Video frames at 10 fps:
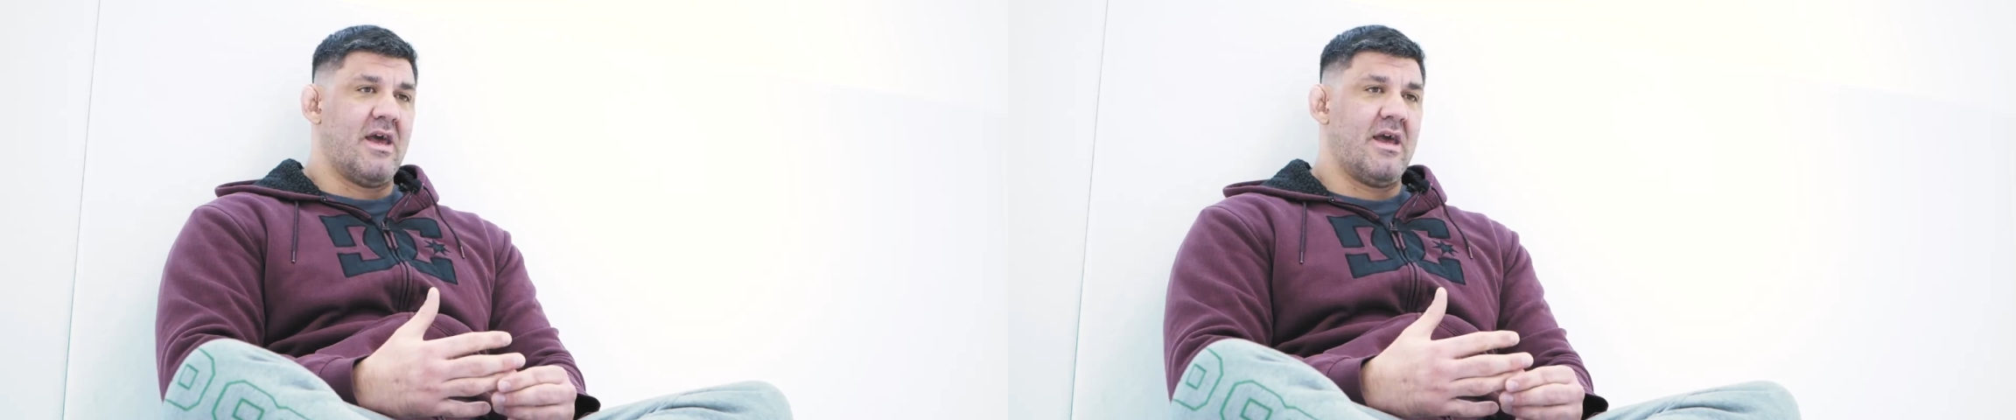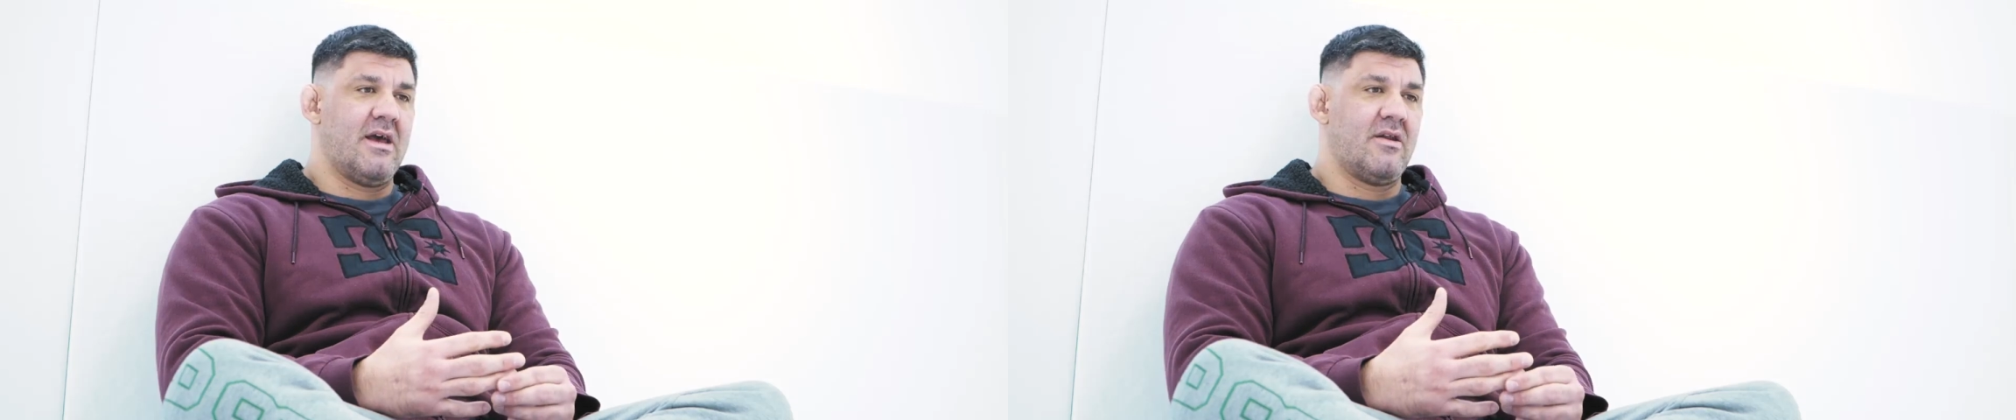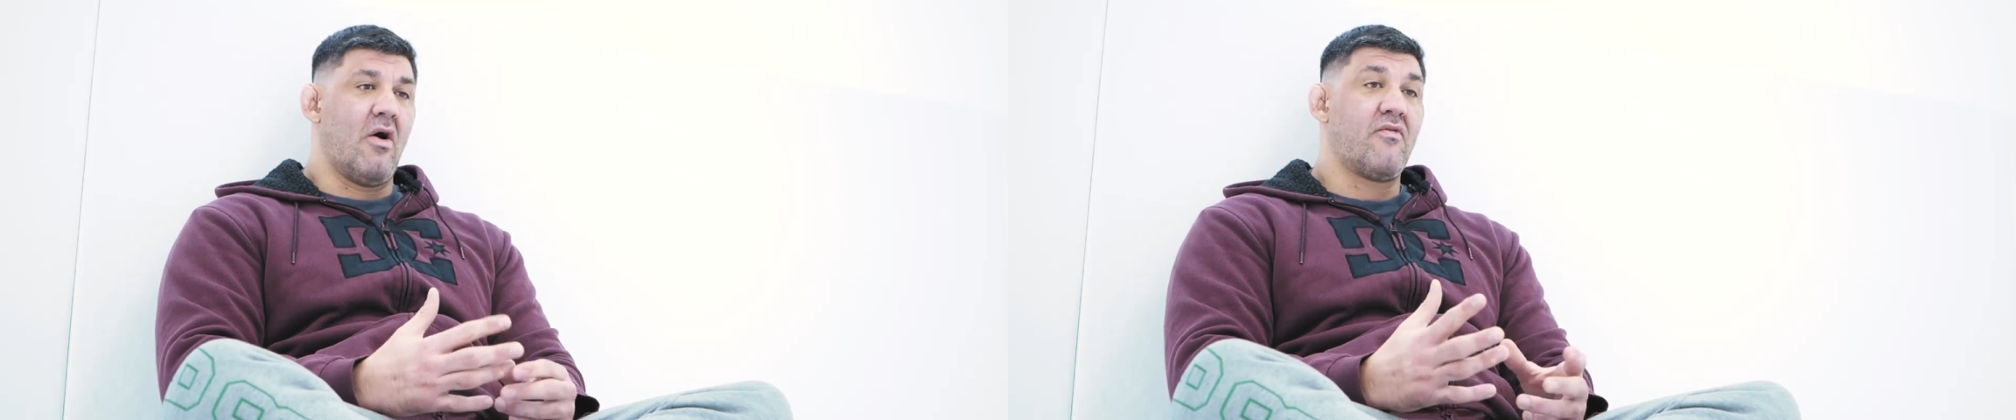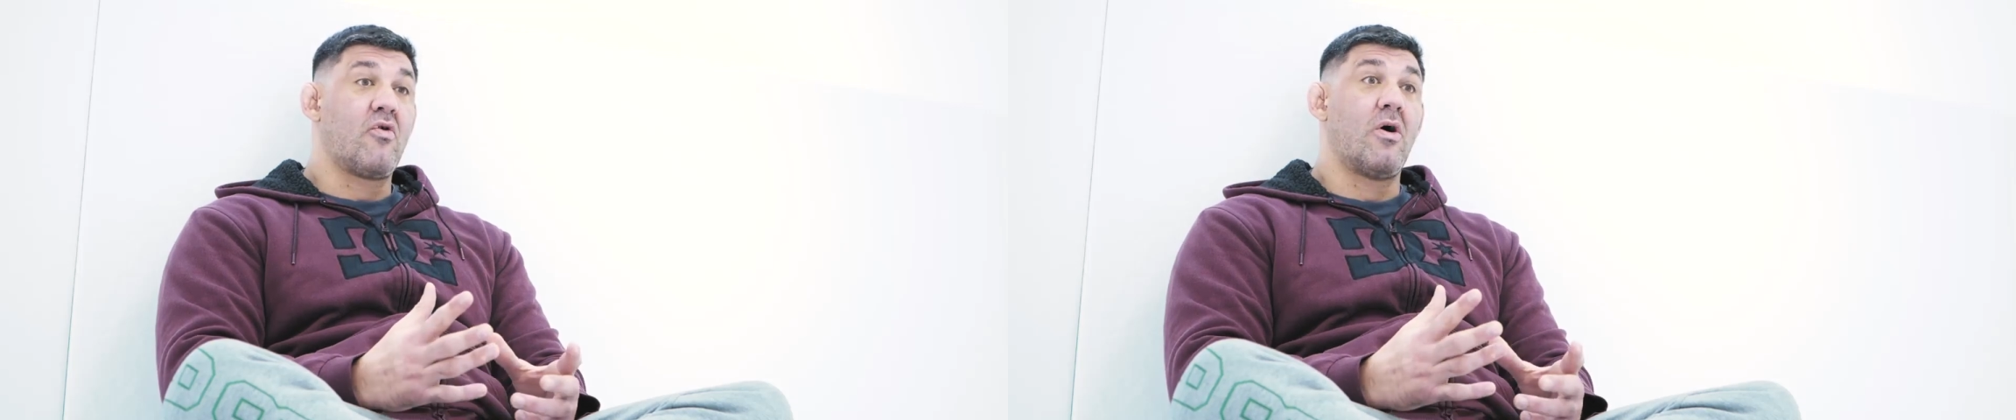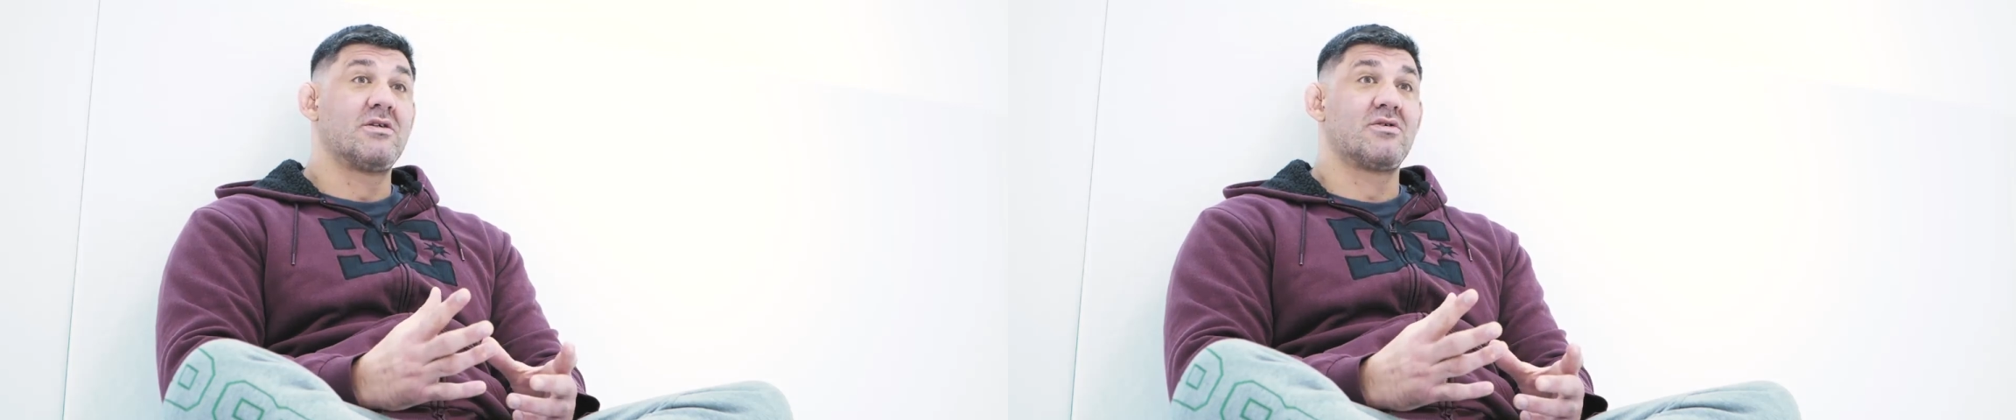And of
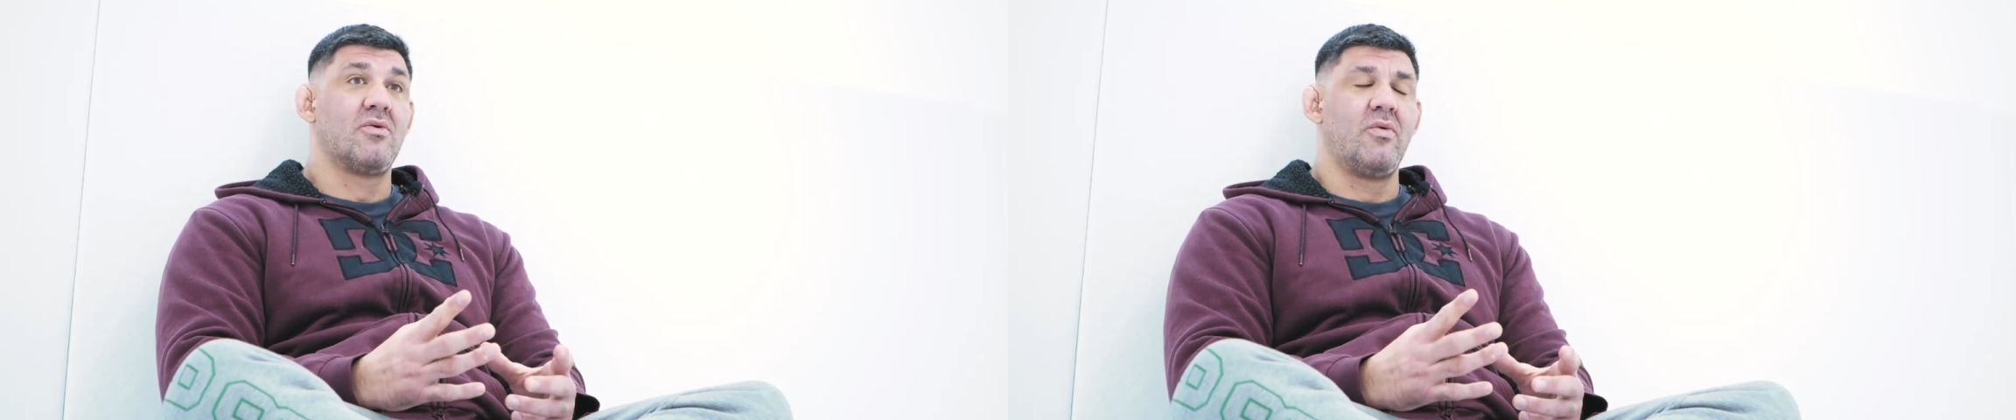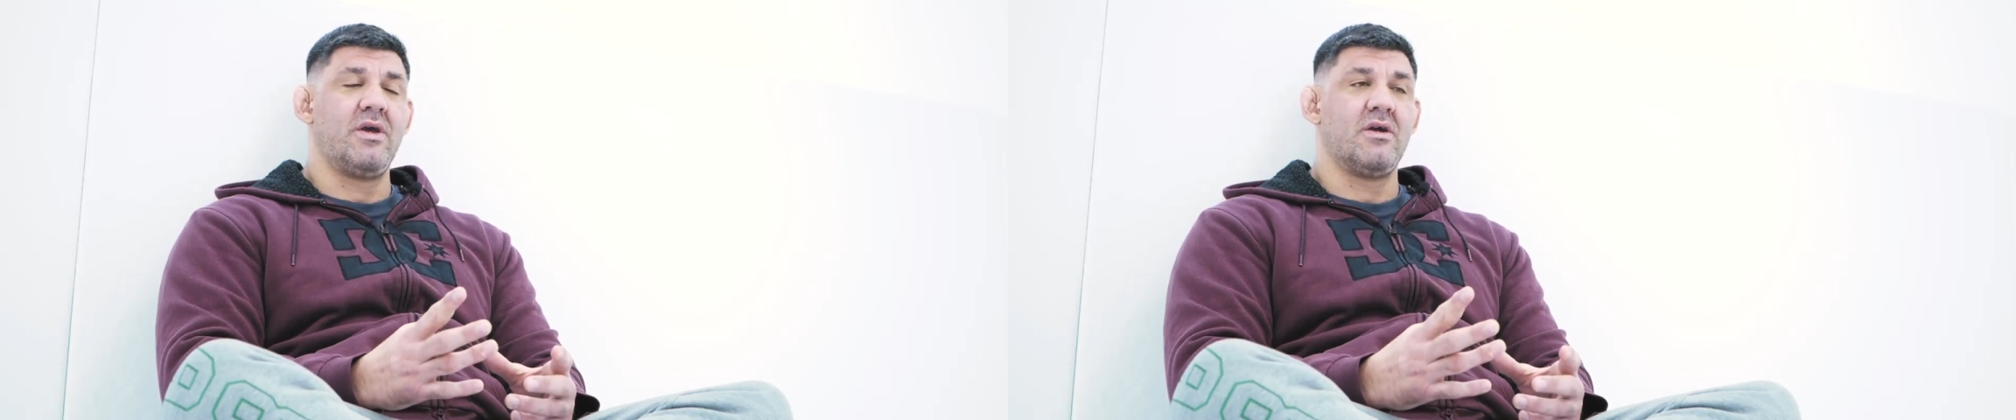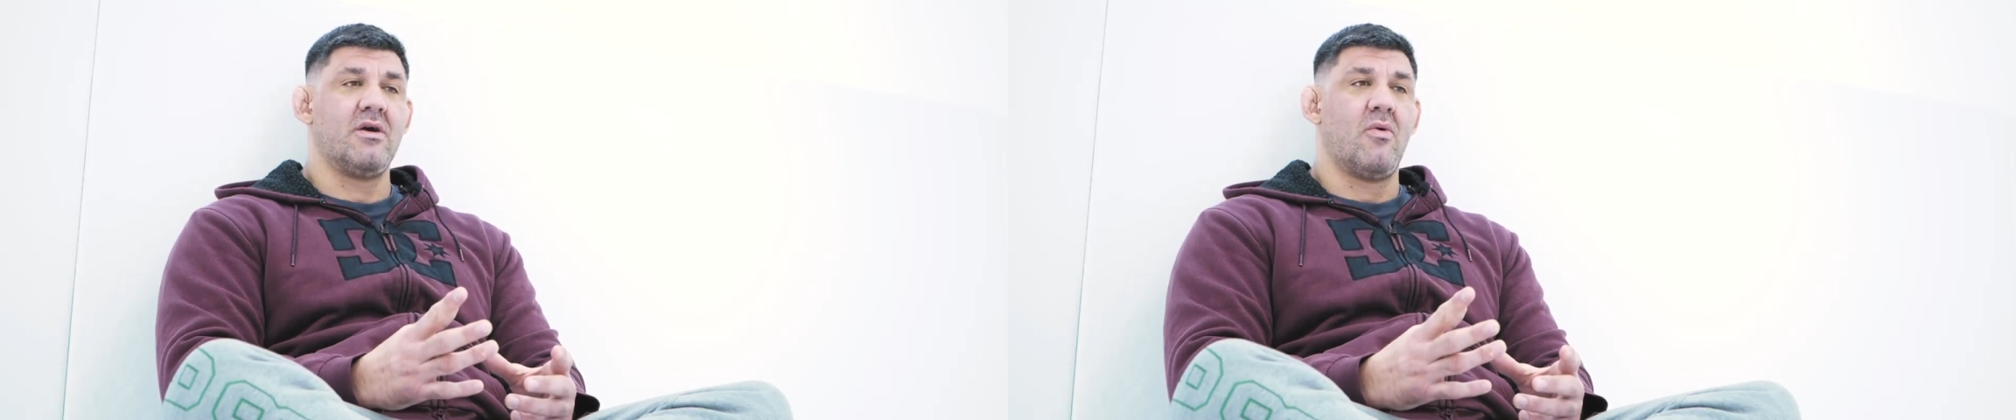course, we